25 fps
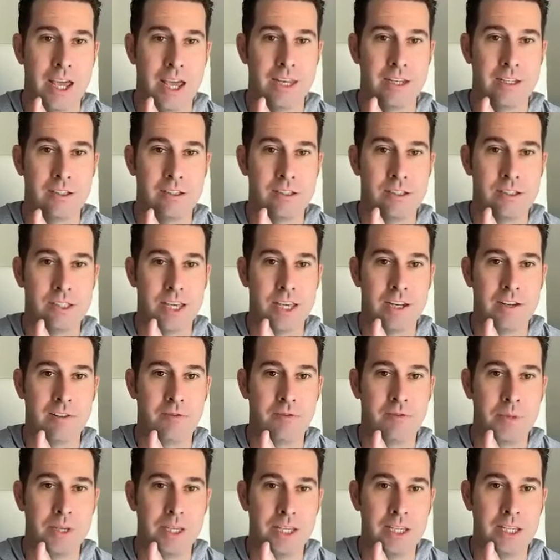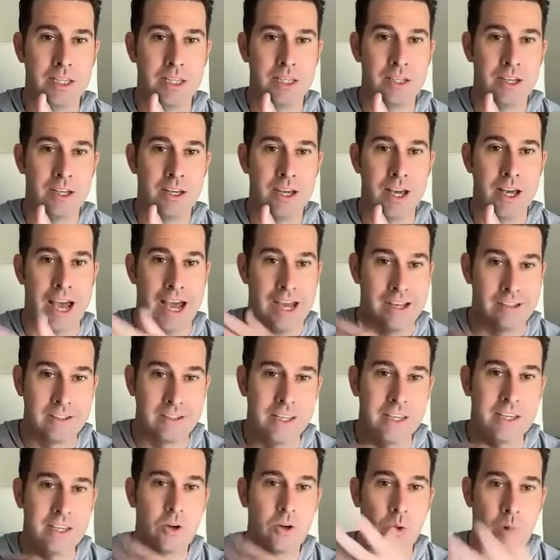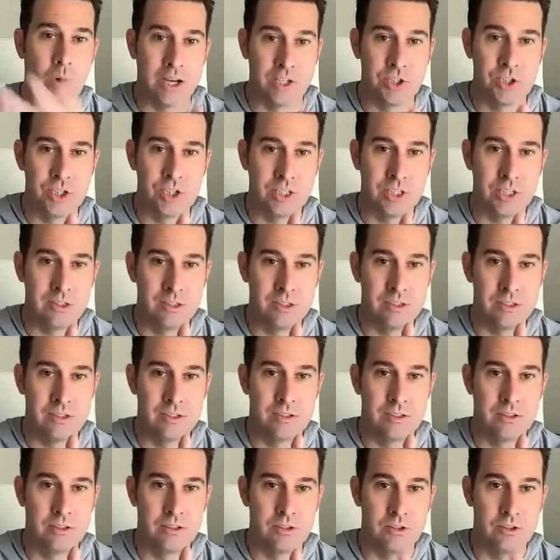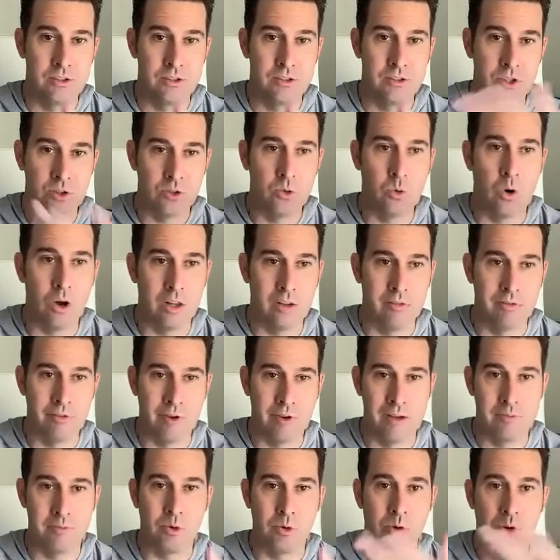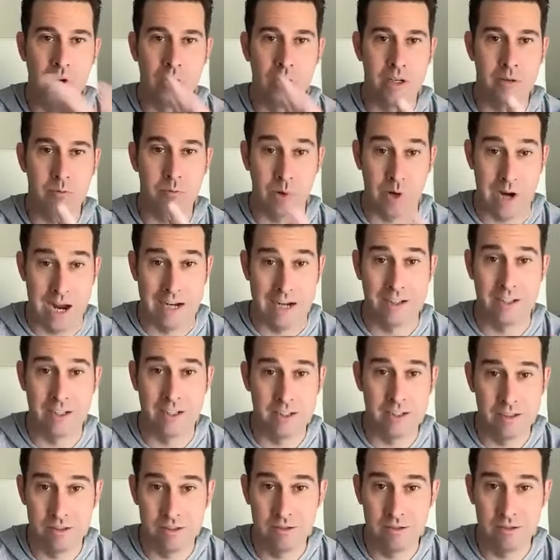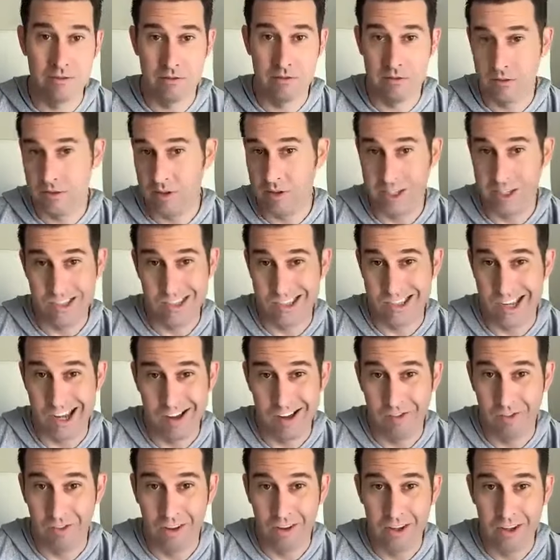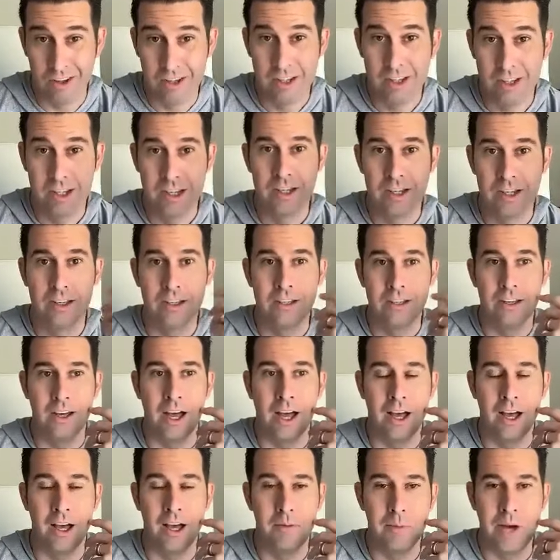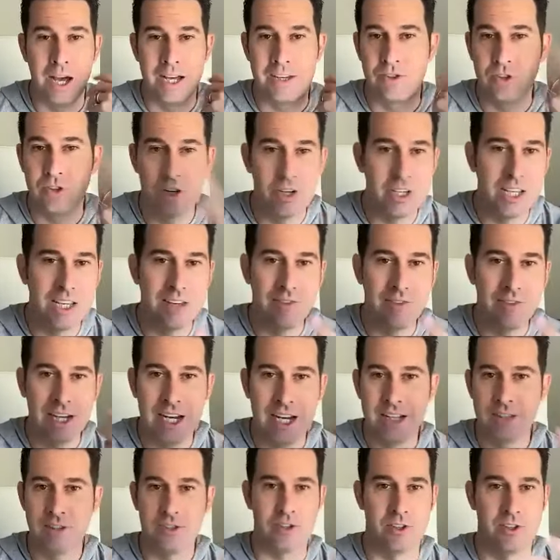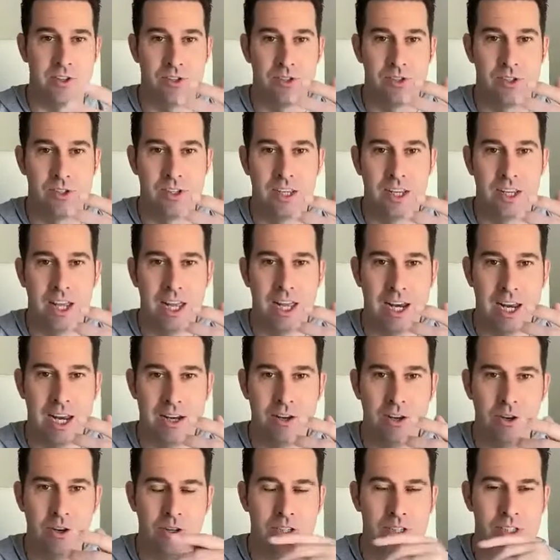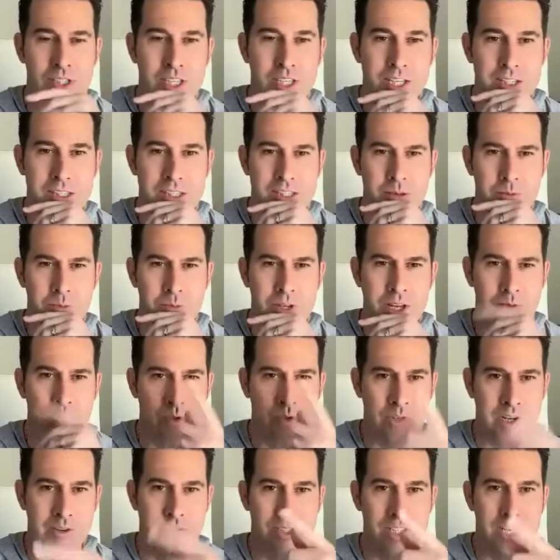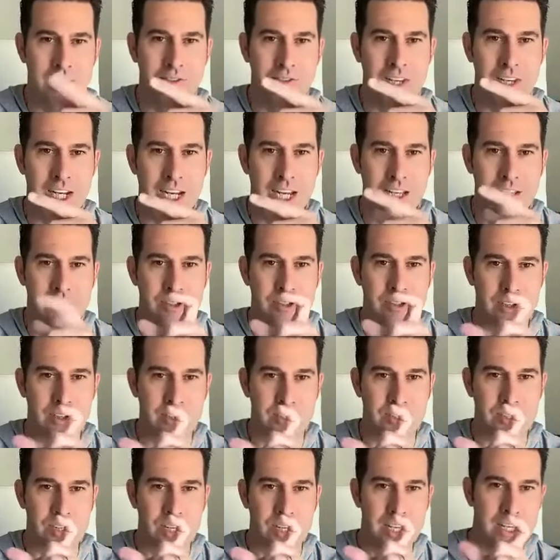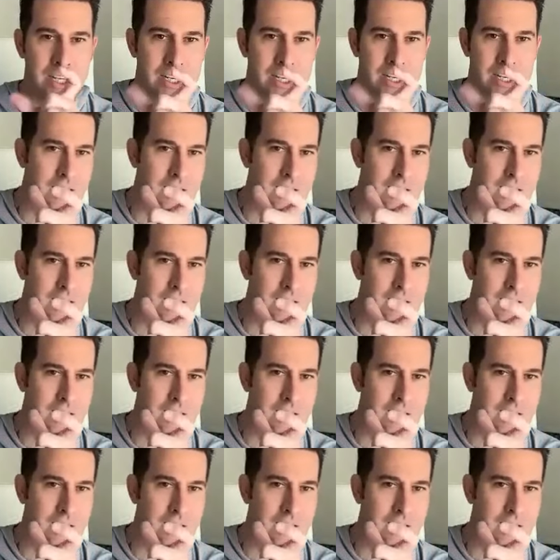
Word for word: And instead of me asking questions to qualify more and practice this stuff, um, I started giving answers. And I noticed that sometimes when I was giving answers,